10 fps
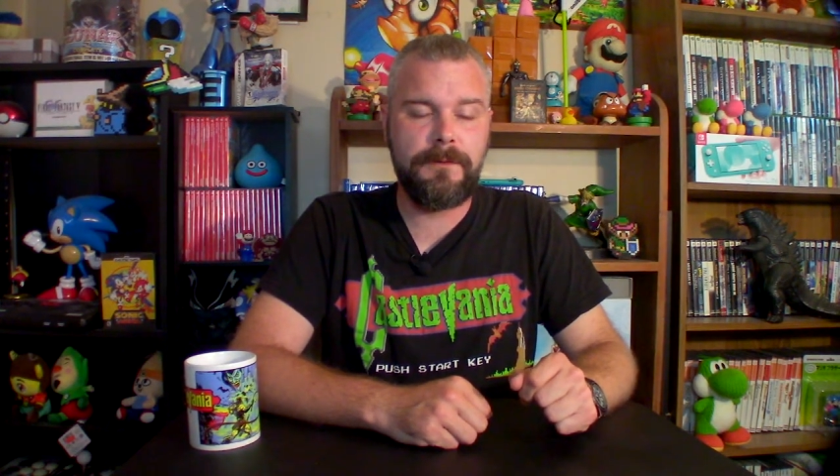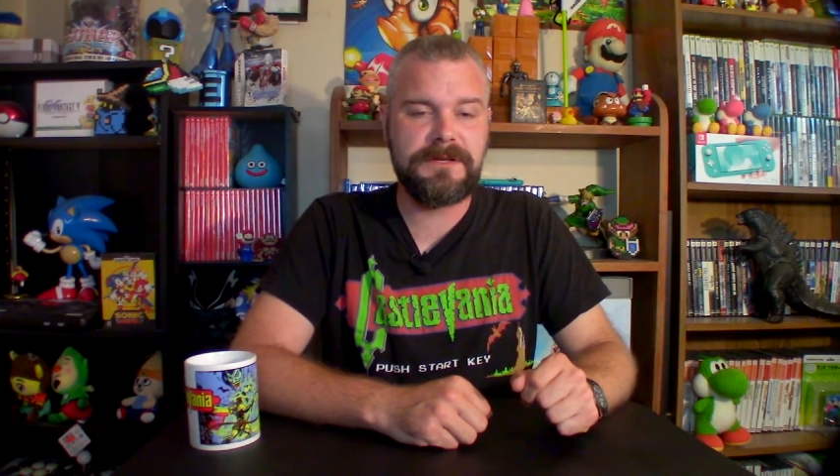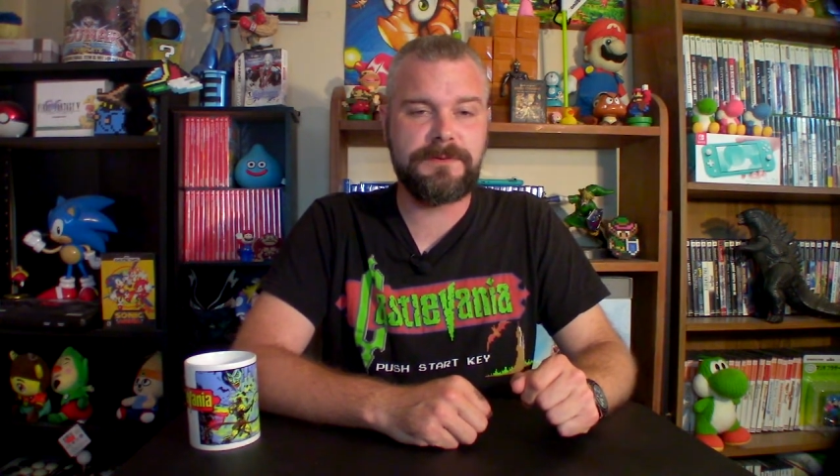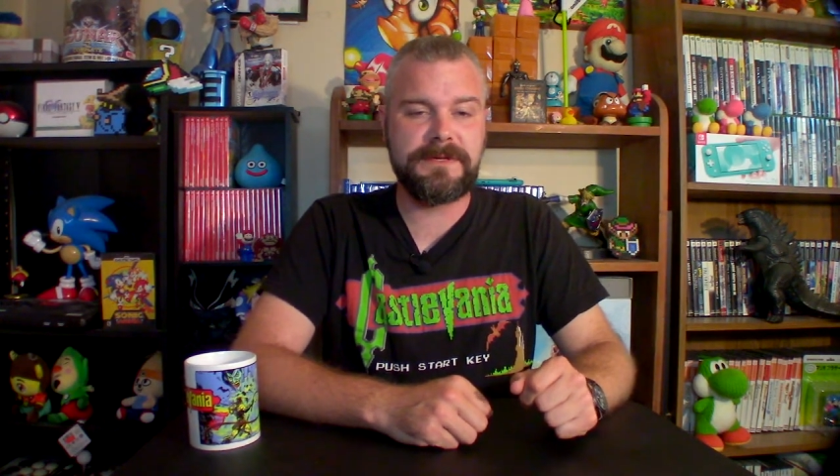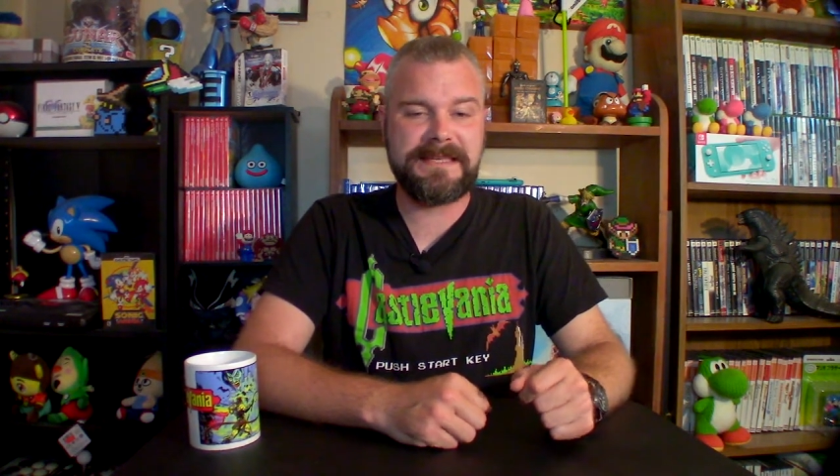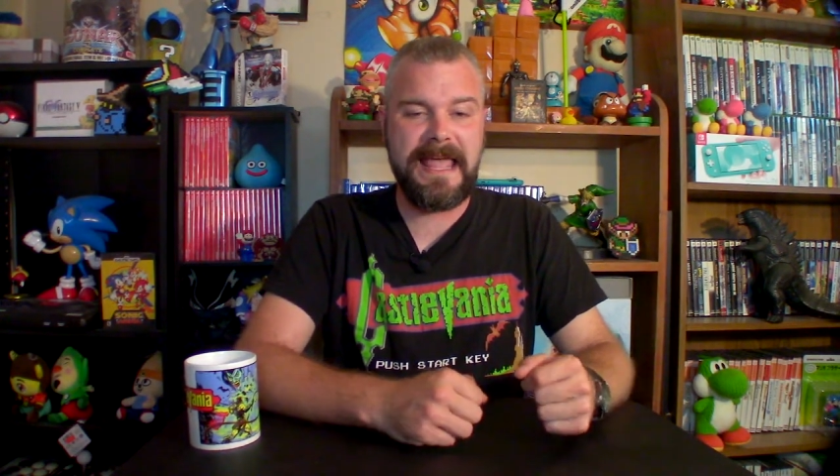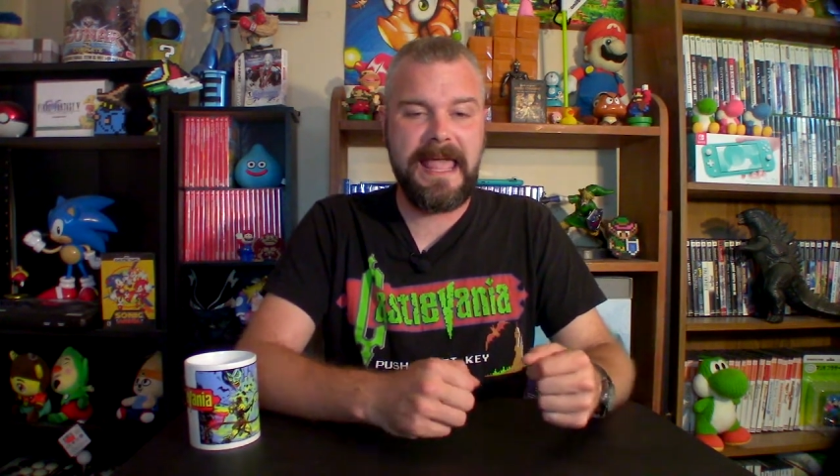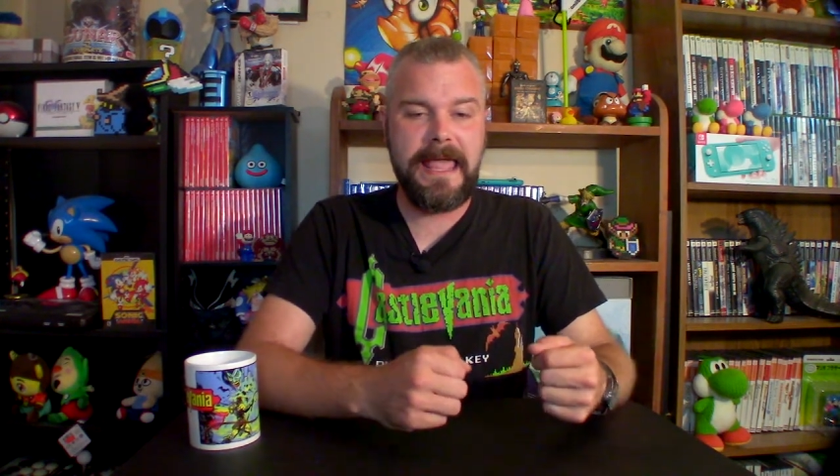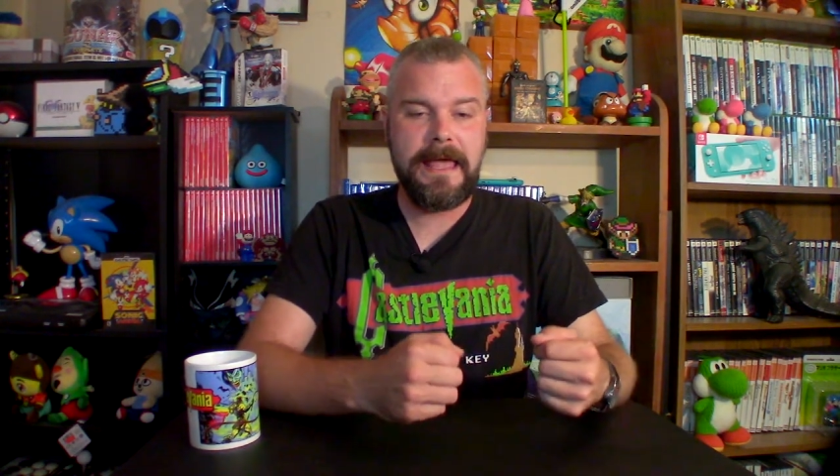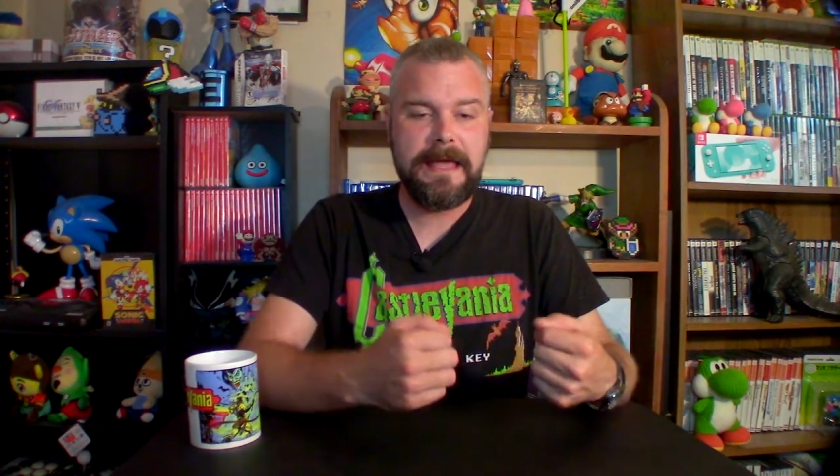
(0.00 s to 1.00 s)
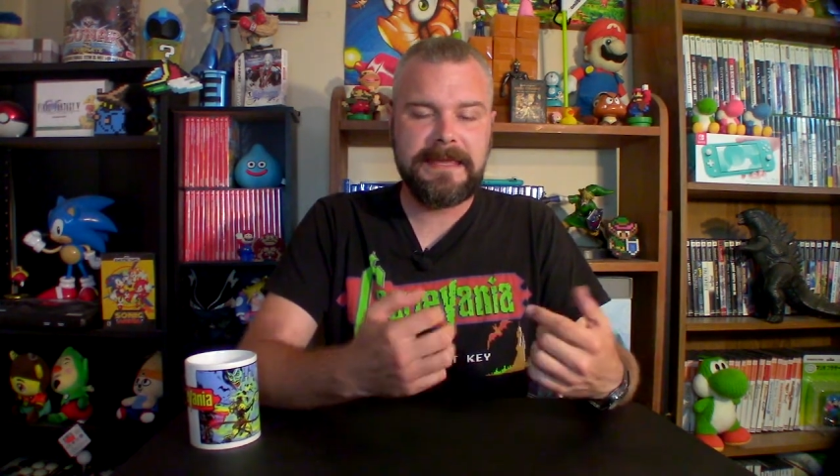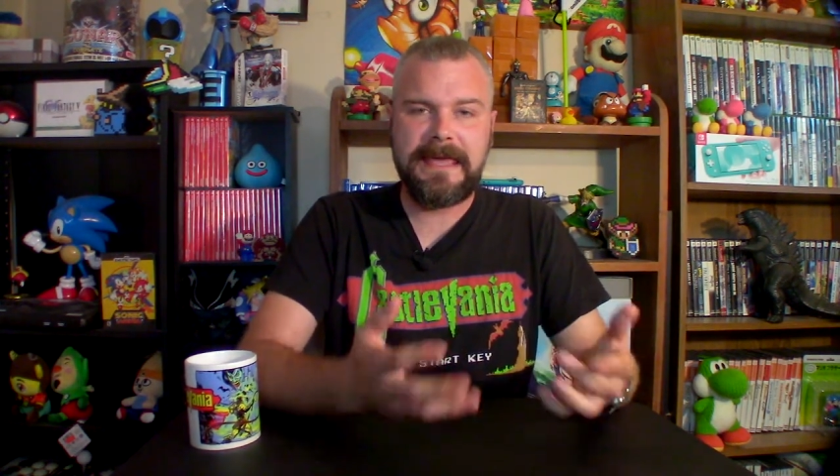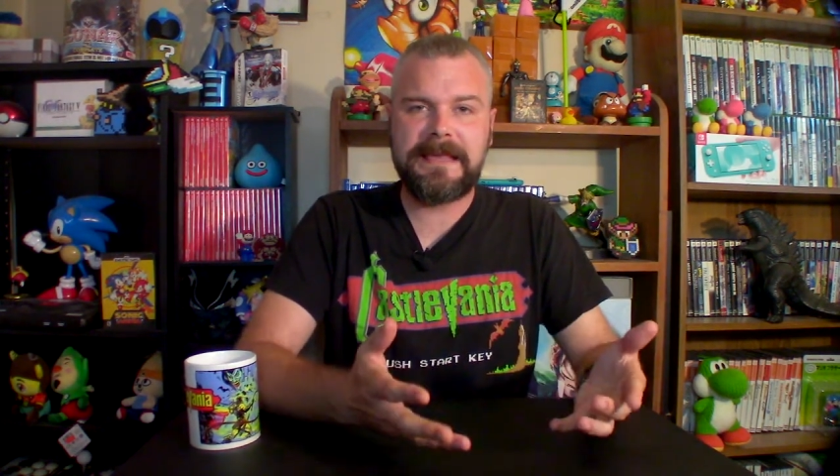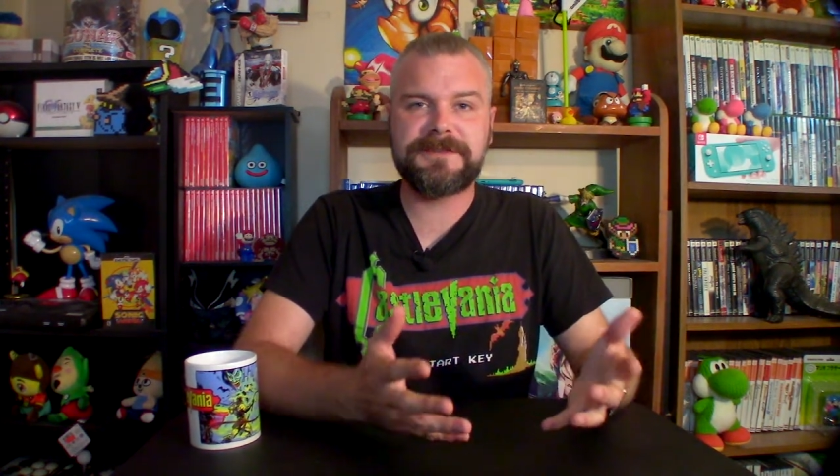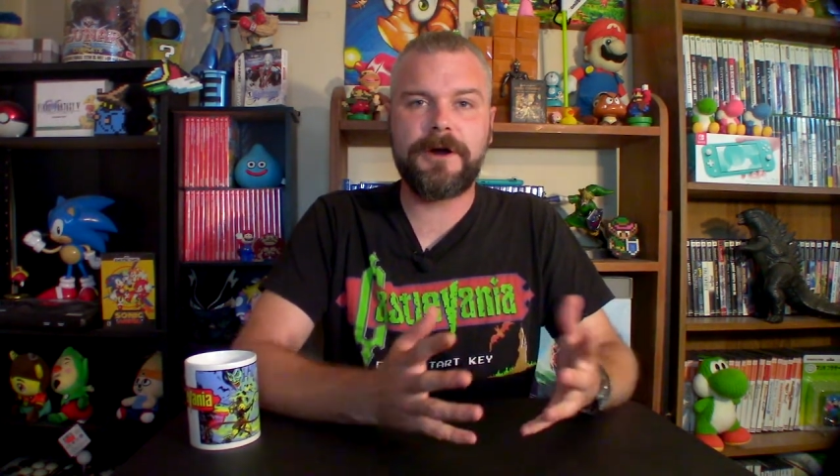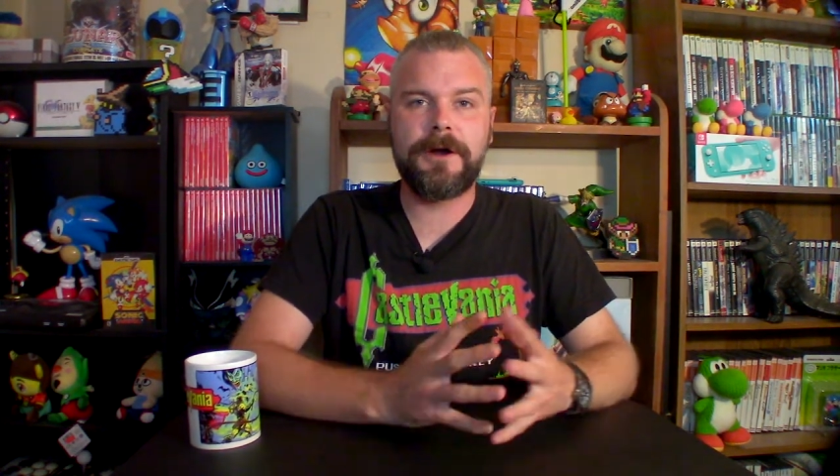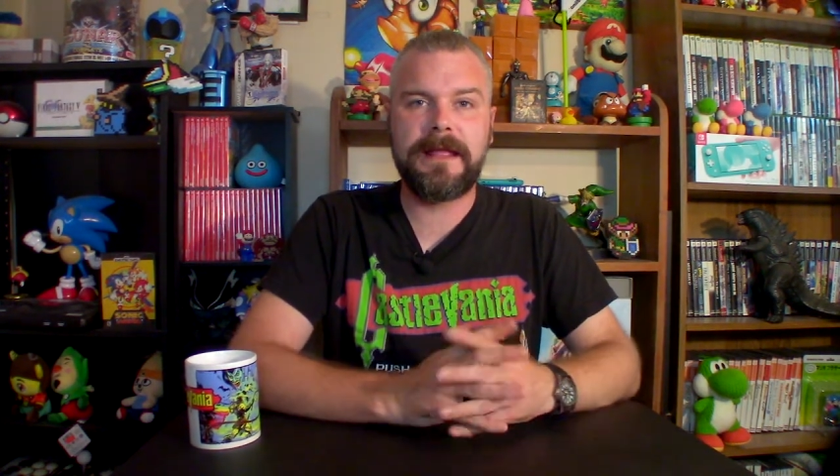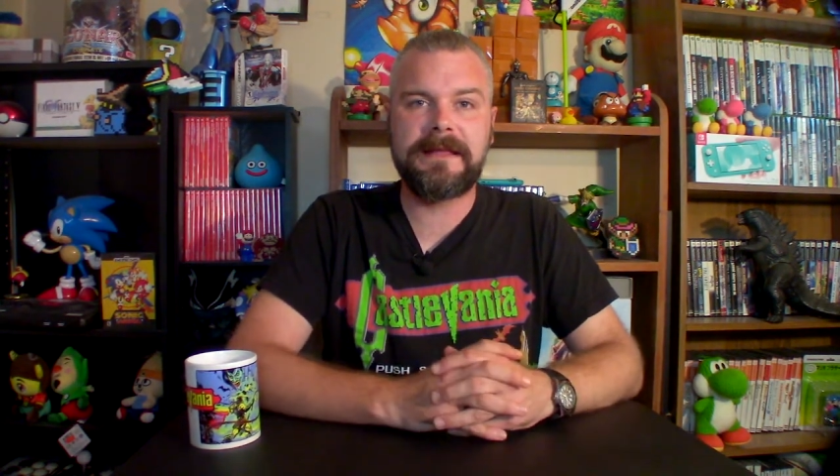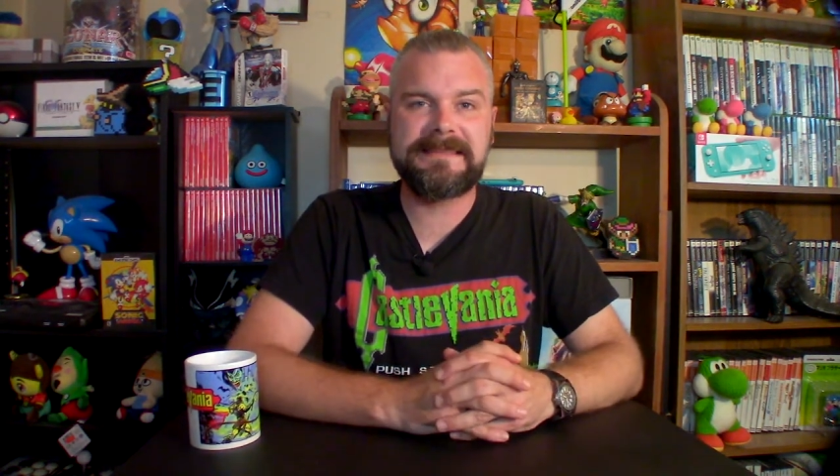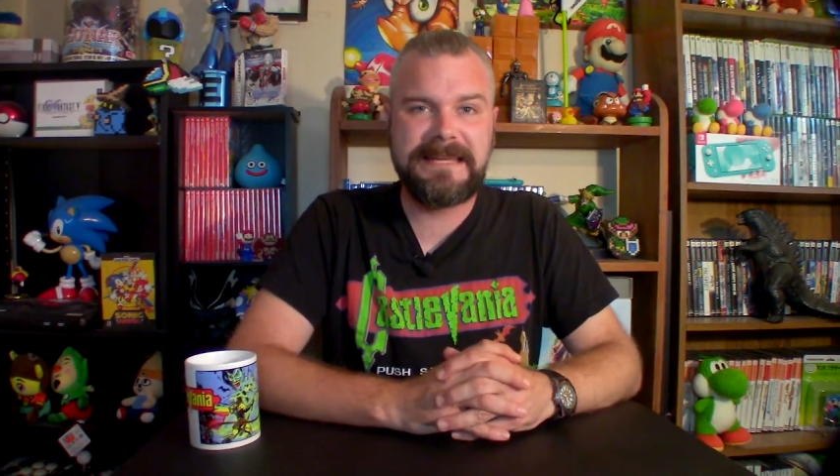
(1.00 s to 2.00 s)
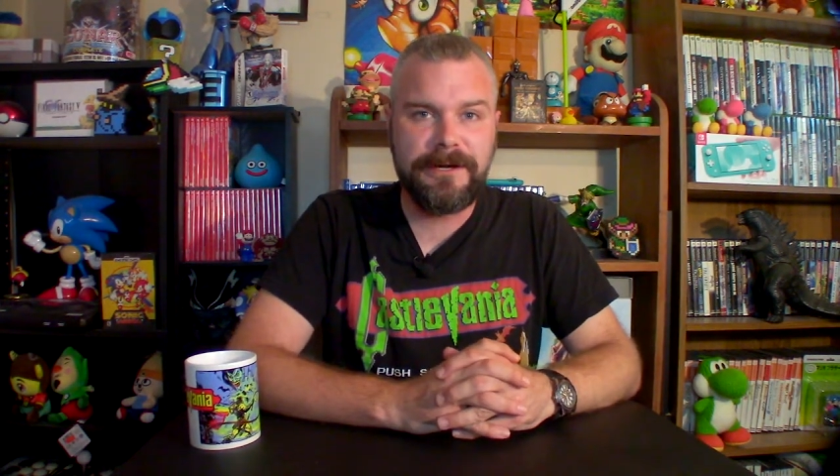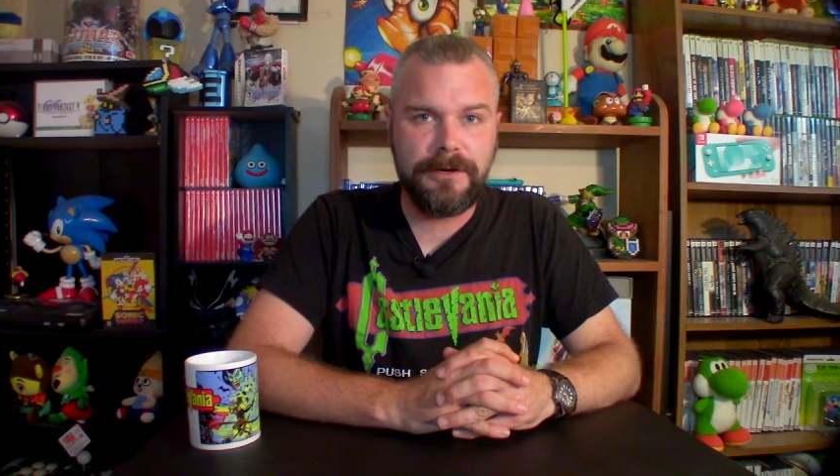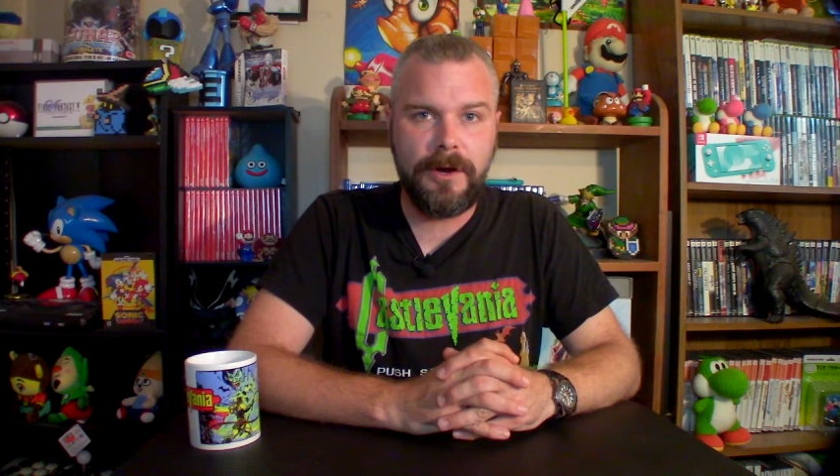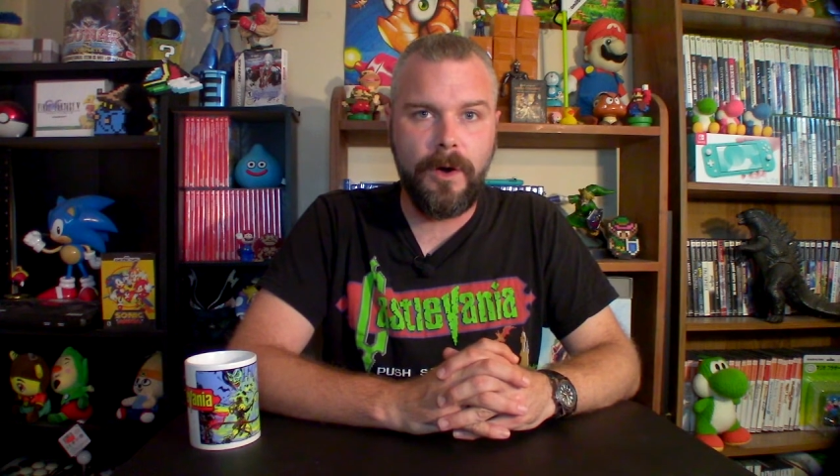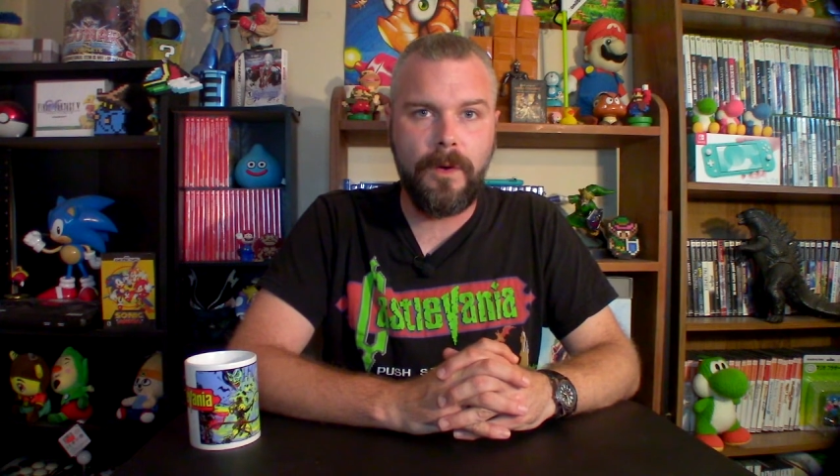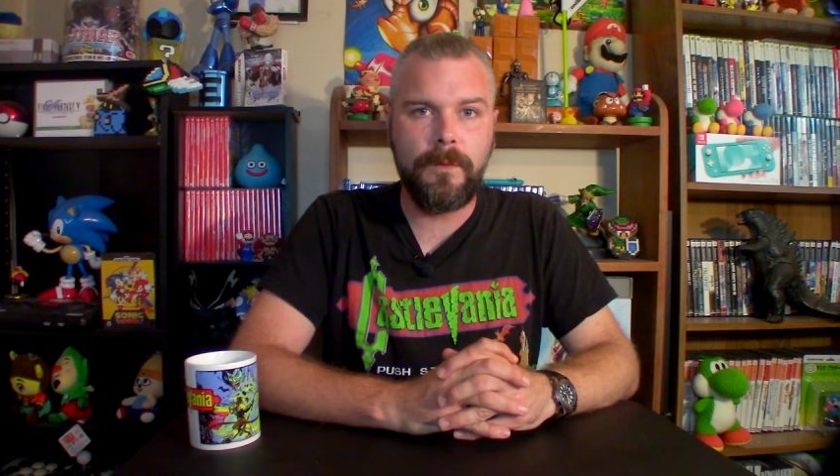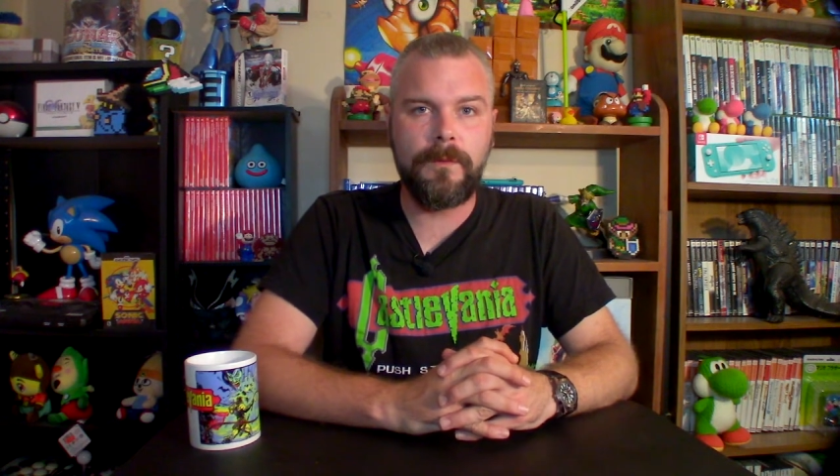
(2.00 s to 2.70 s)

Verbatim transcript: which was a kickstarting tier goal,